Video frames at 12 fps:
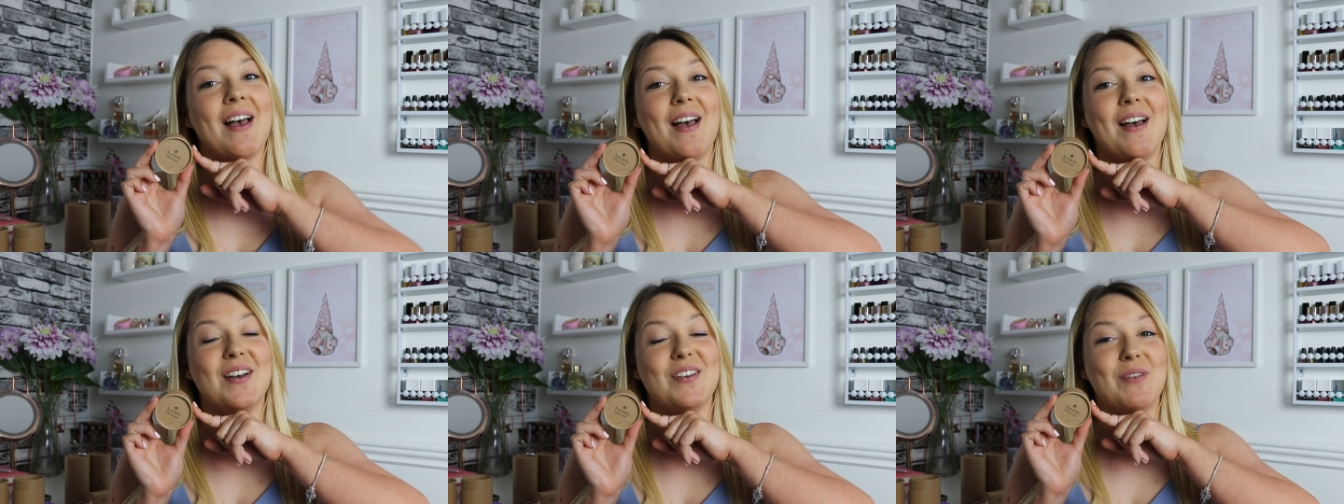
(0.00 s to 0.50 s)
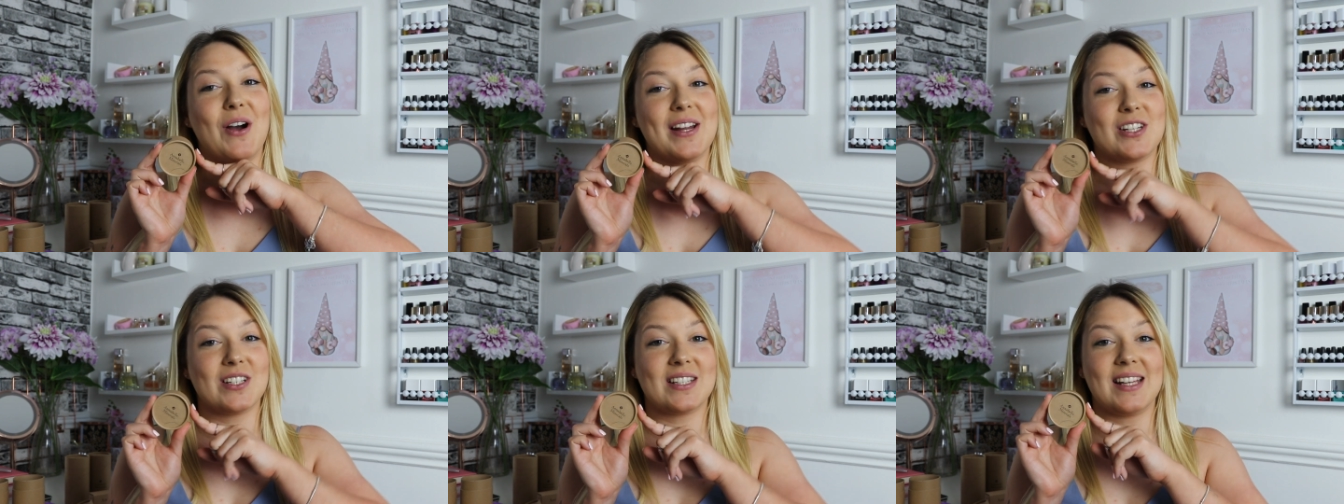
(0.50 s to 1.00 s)
Um, I
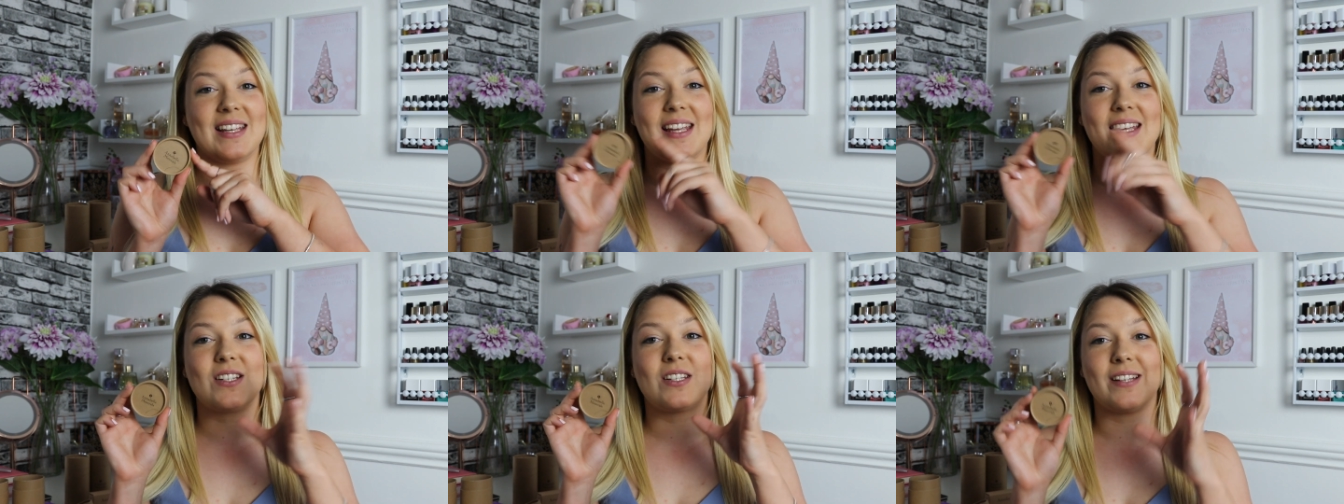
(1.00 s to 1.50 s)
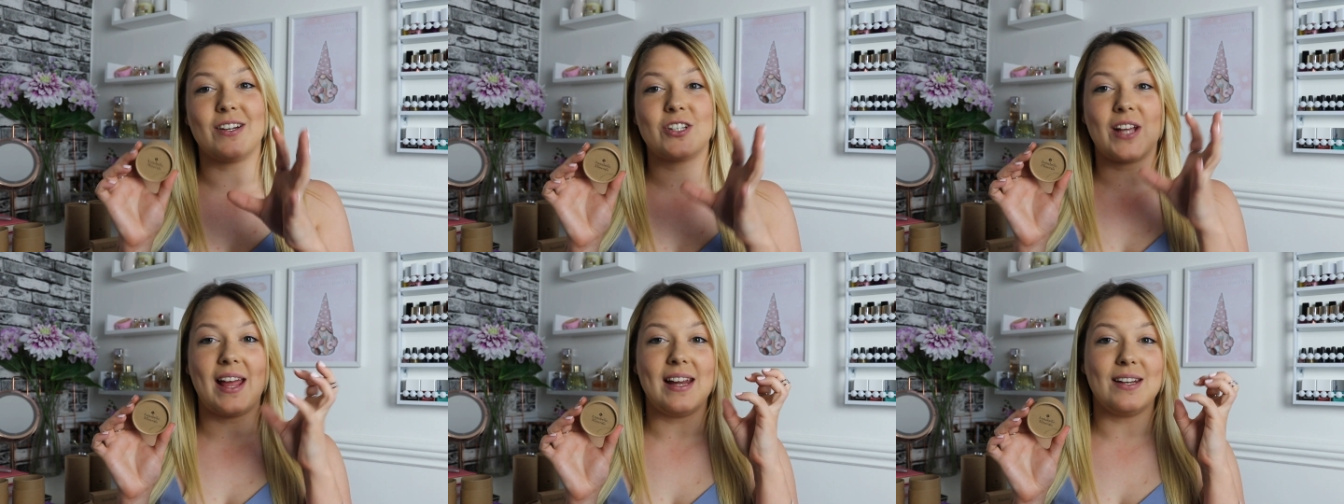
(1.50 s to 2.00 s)
just think it's
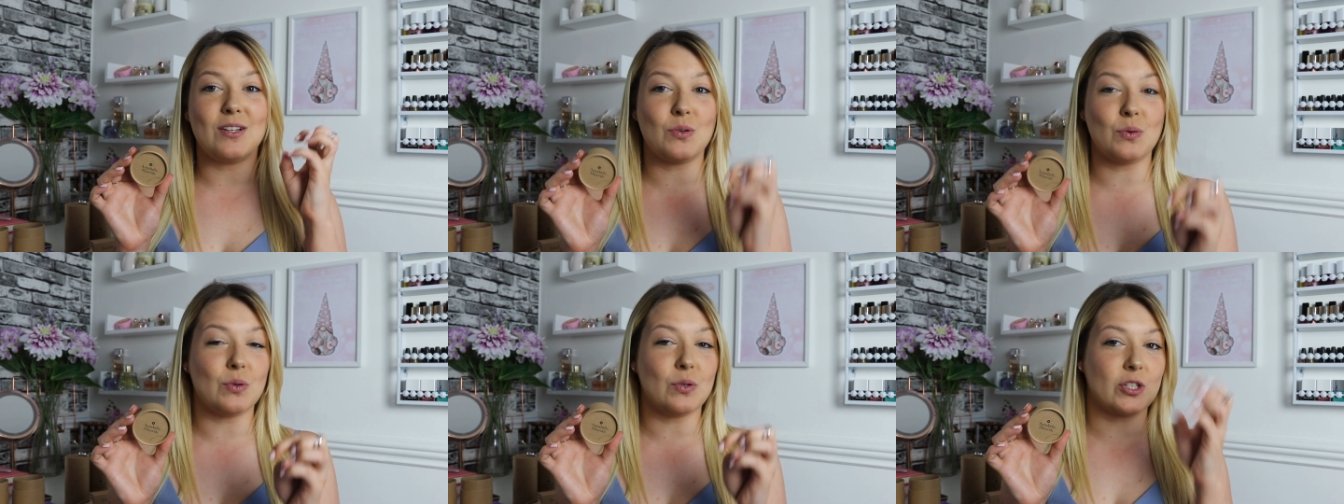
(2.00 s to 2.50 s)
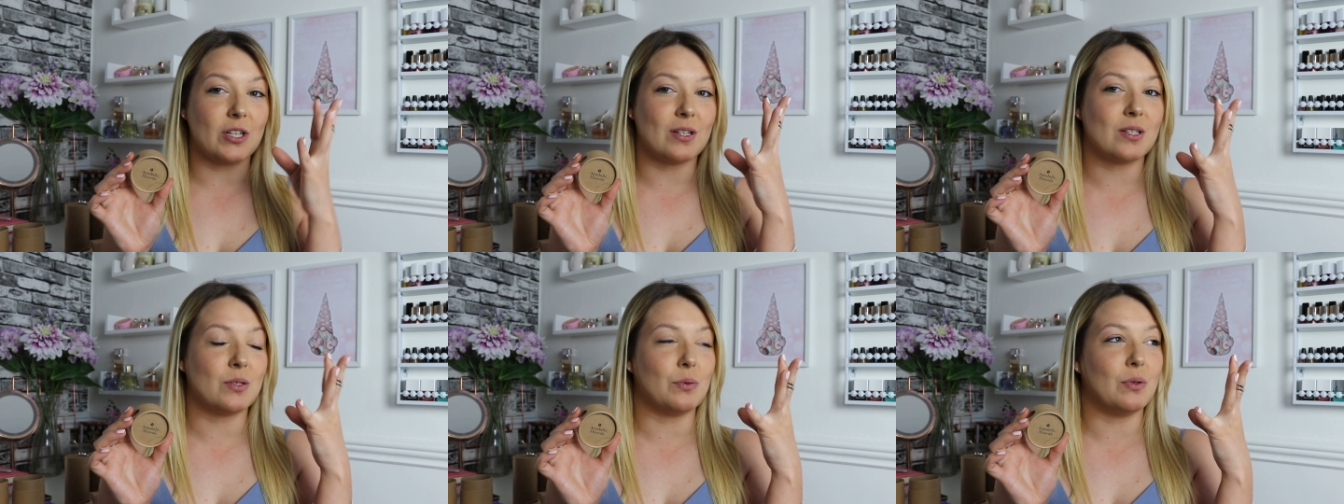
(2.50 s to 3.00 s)
such a
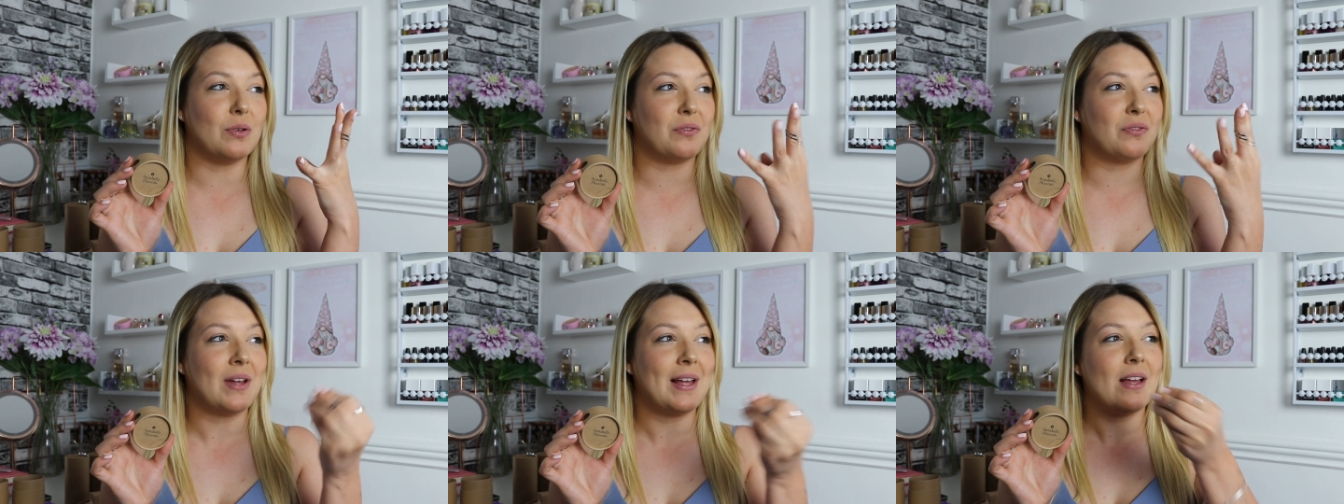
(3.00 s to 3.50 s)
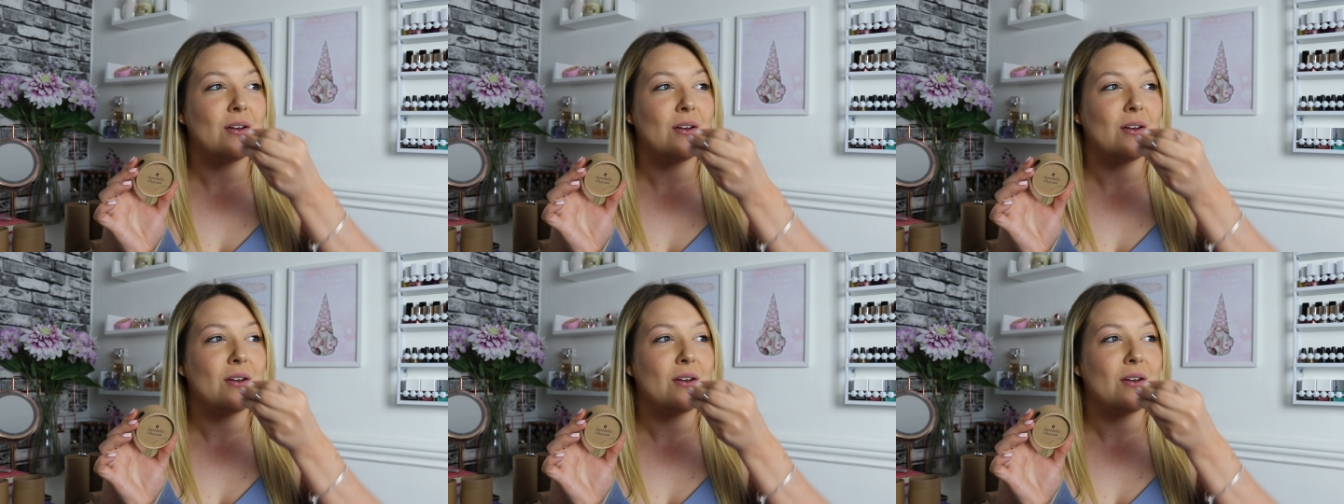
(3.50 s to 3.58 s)
gorgeous sort of